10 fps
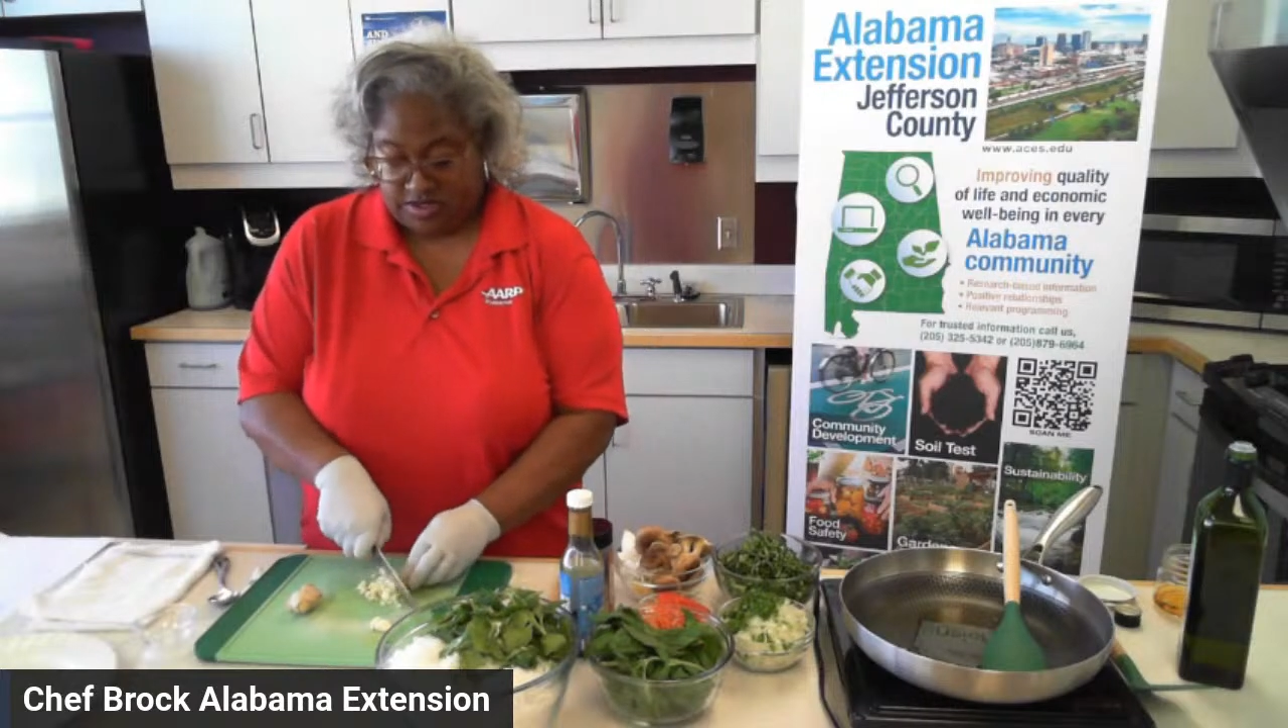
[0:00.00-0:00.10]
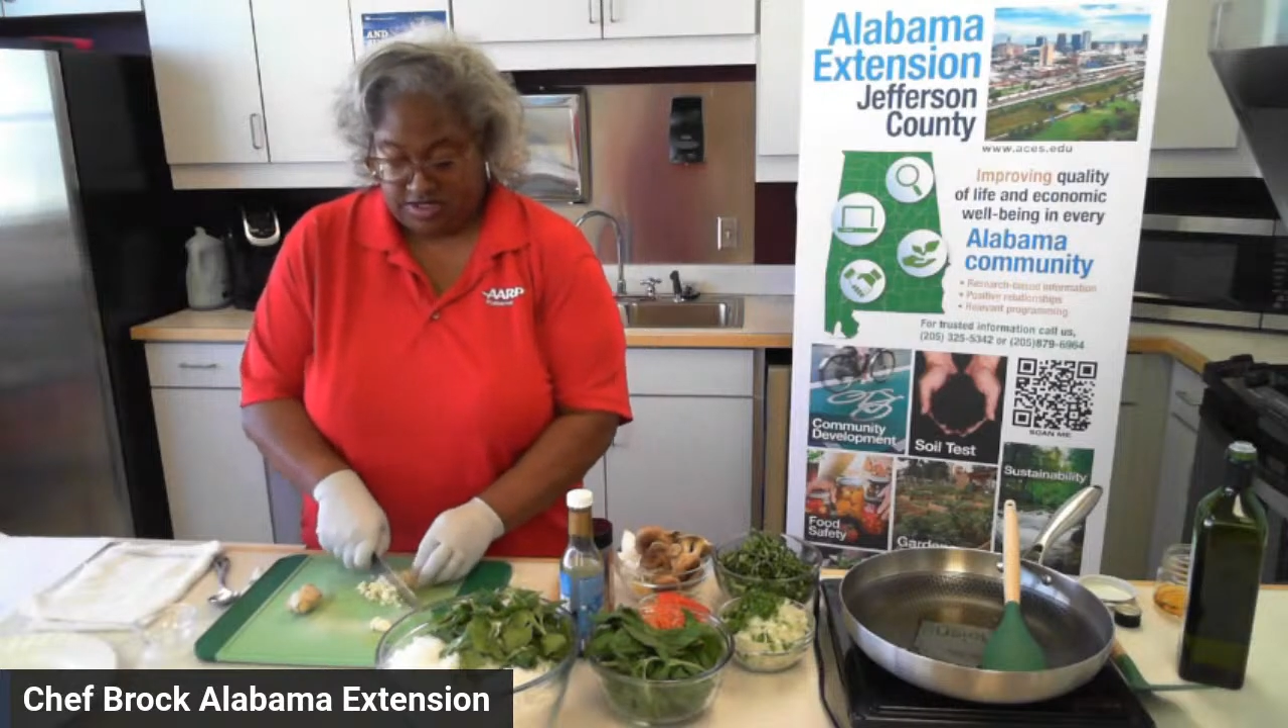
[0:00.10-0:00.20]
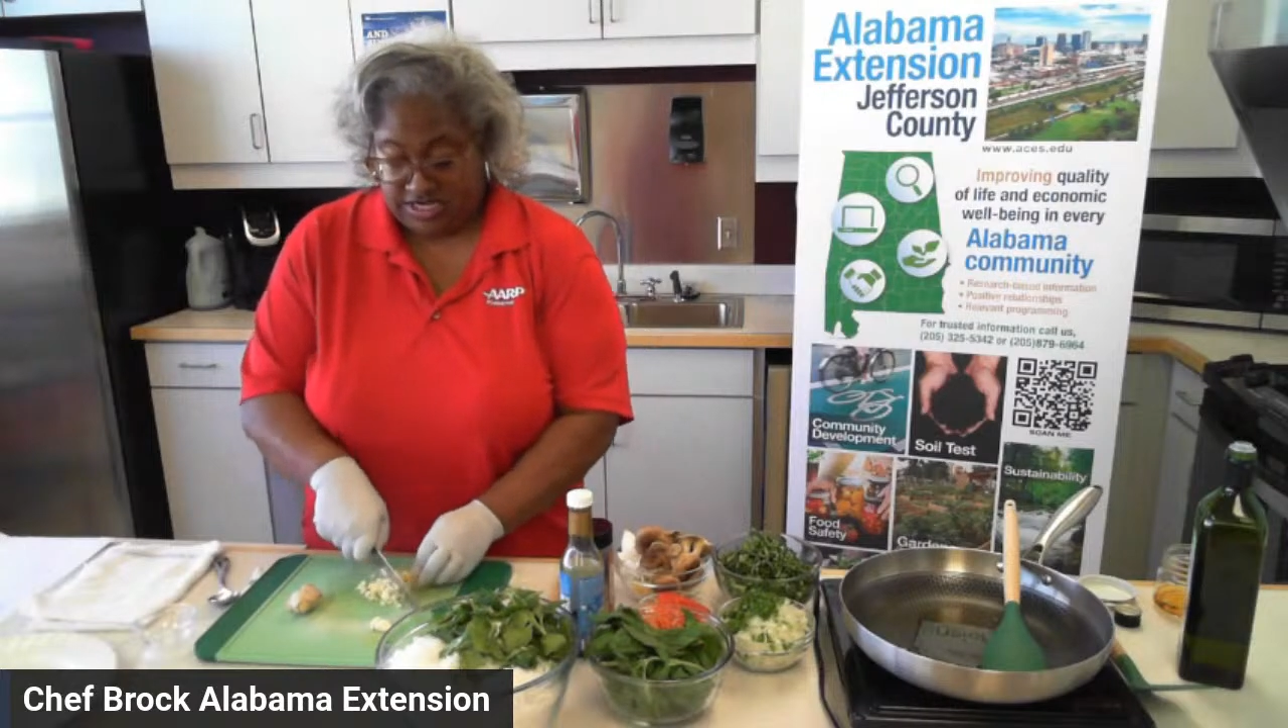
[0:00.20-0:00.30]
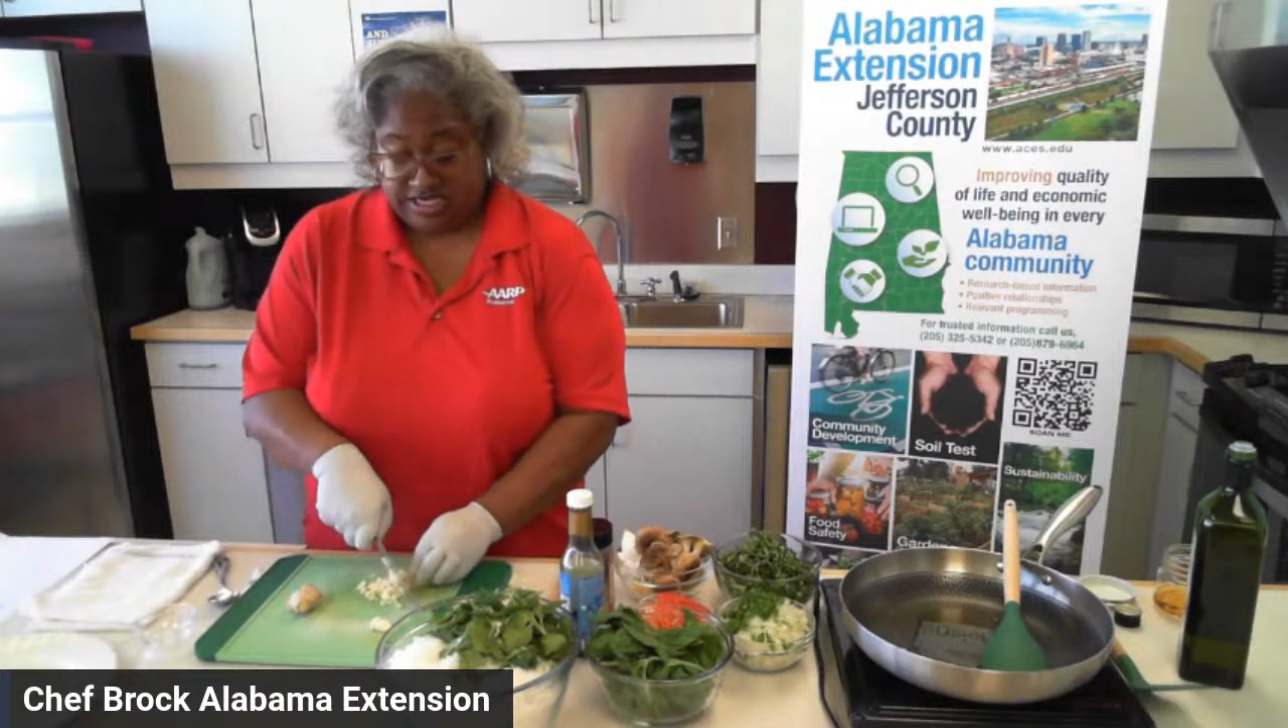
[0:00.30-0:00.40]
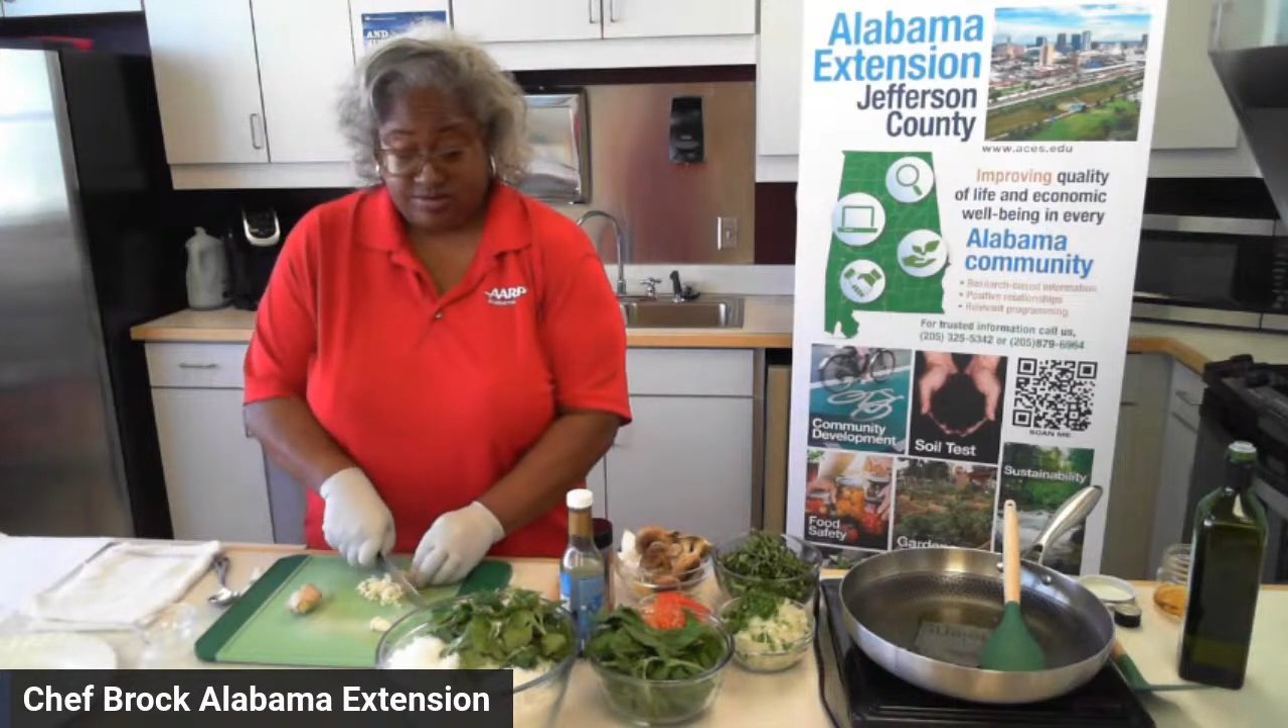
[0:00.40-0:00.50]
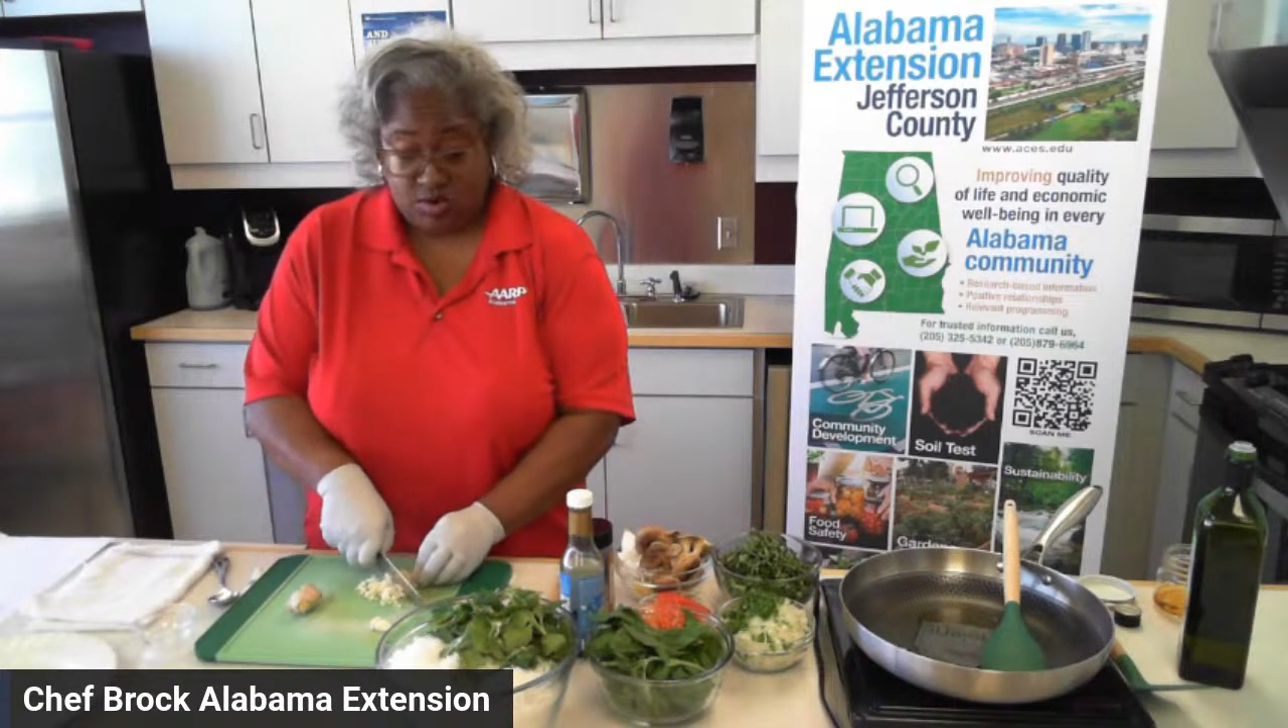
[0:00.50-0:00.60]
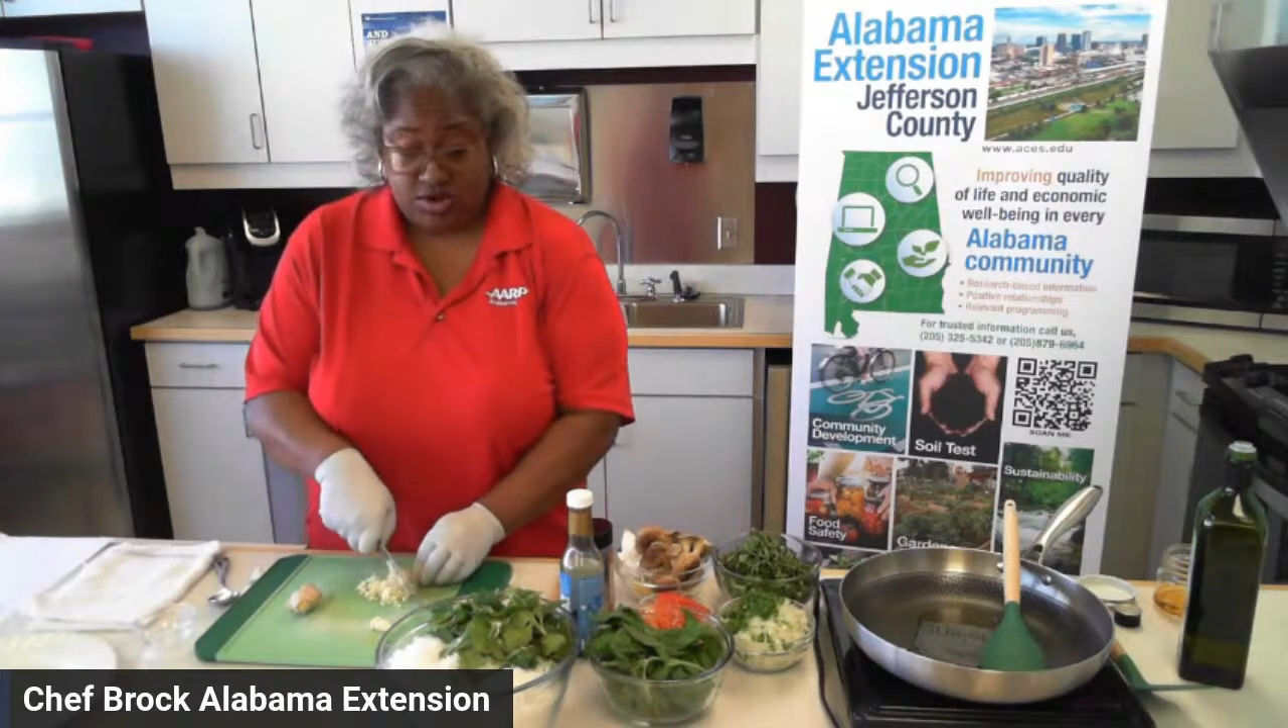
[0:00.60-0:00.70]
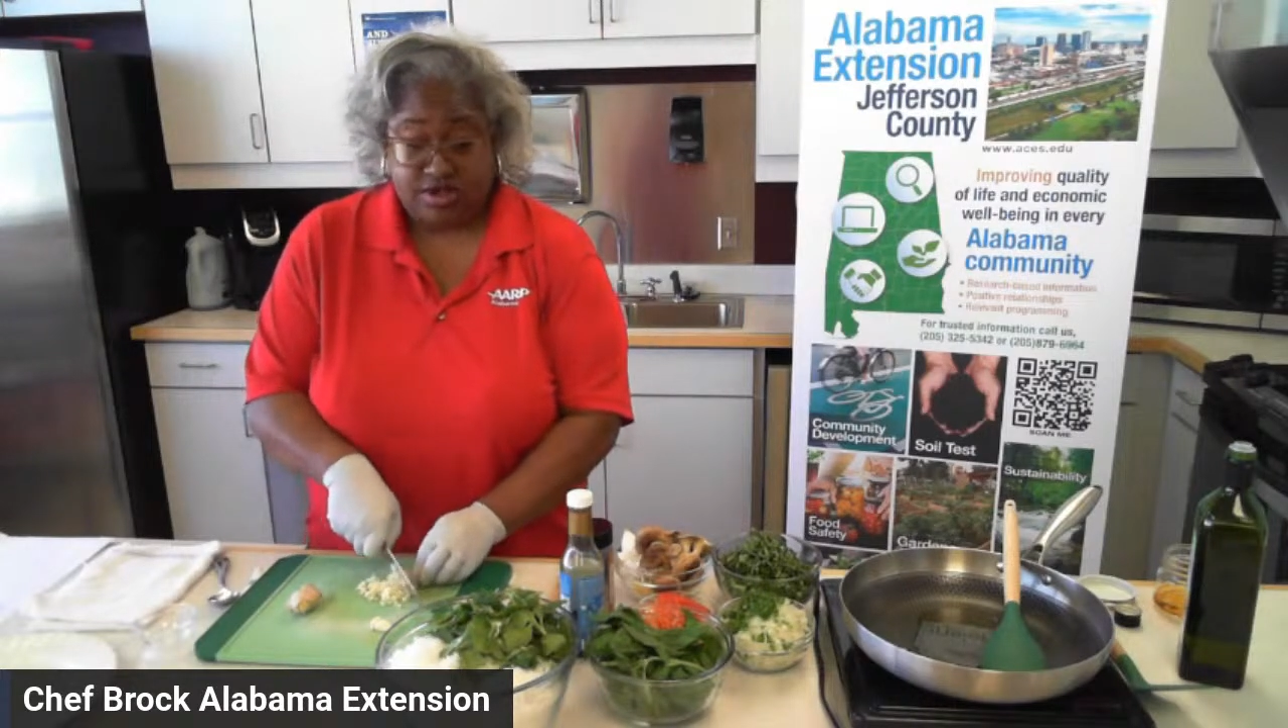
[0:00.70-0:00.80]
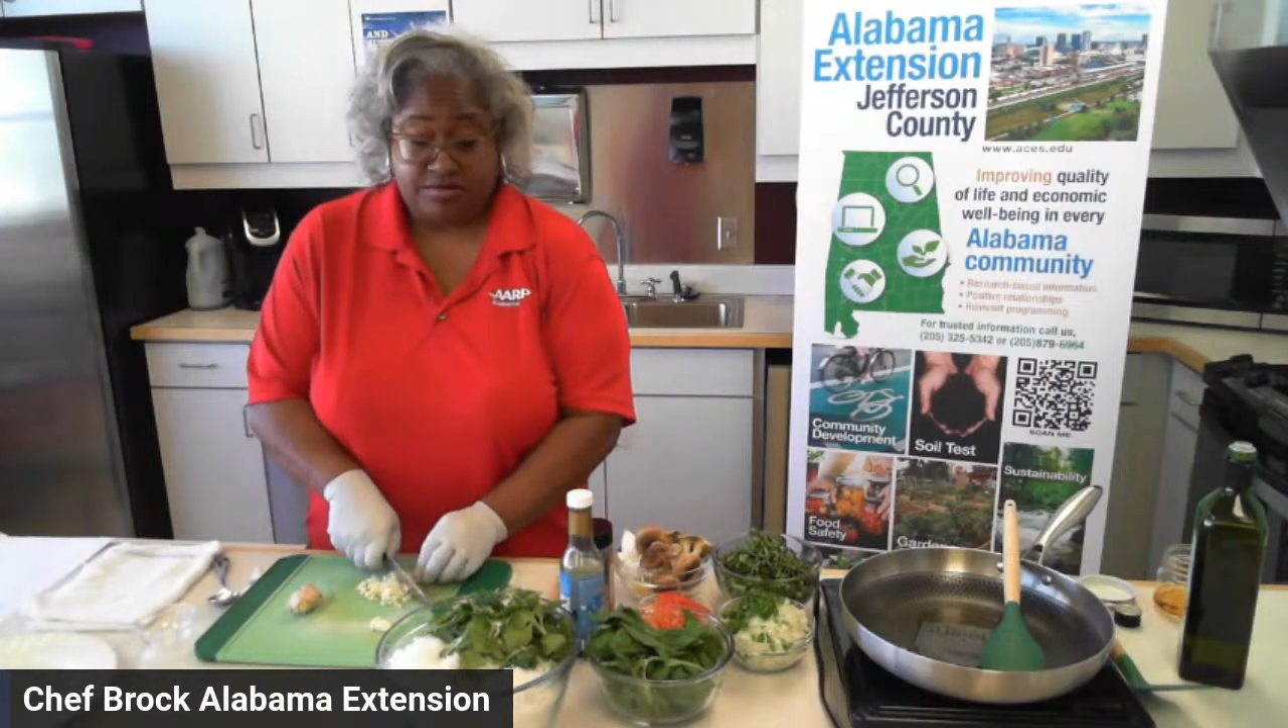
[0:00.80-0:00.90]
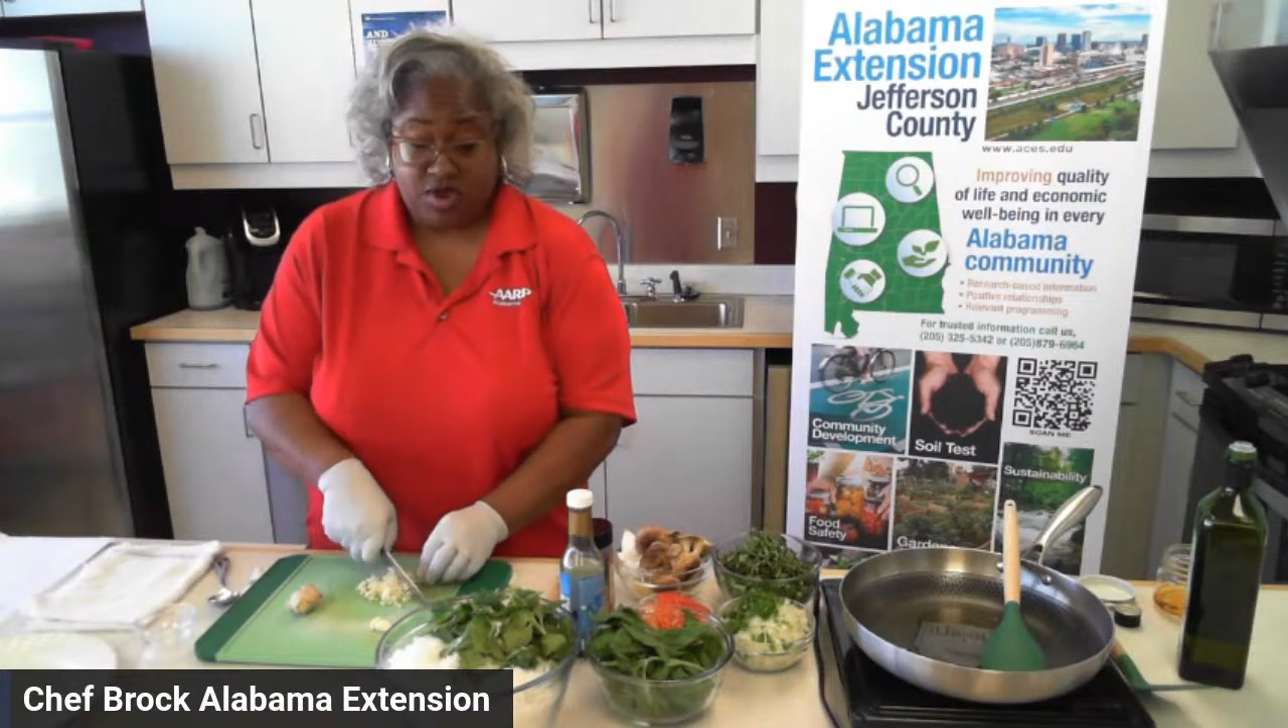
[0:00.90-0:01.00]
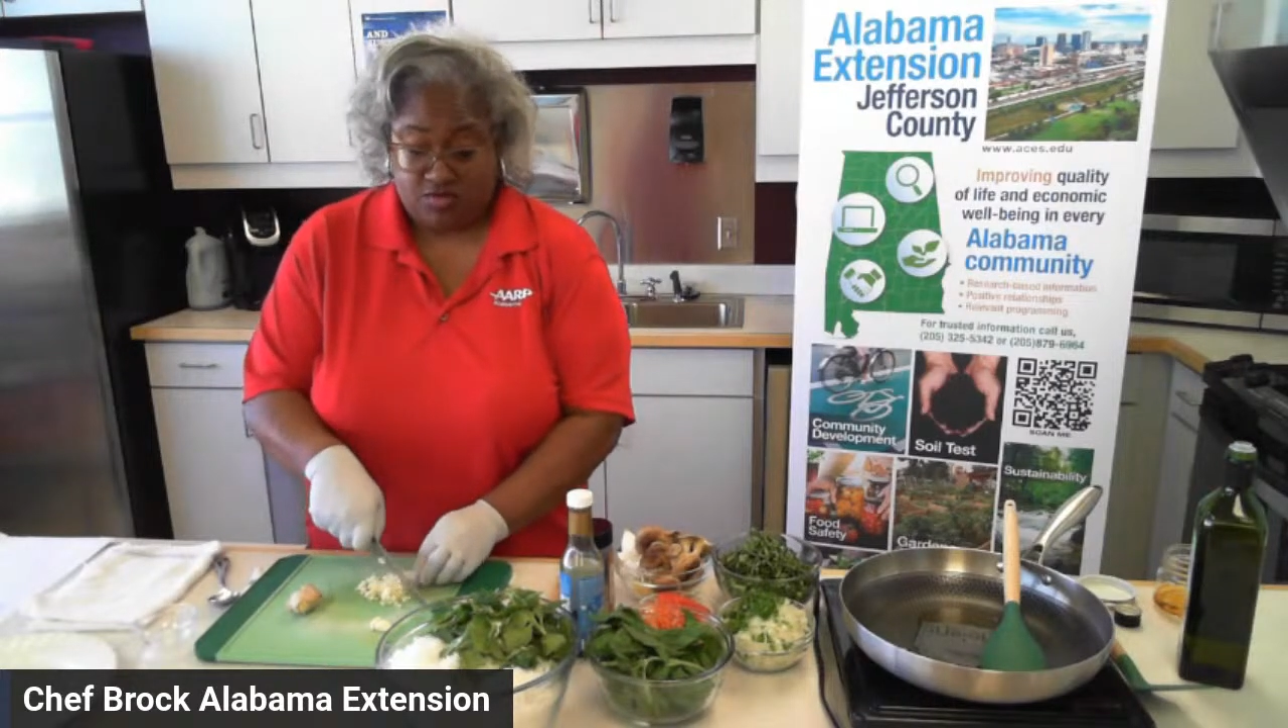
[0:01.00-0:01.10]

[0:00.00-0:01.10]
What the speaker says: sesame oil can be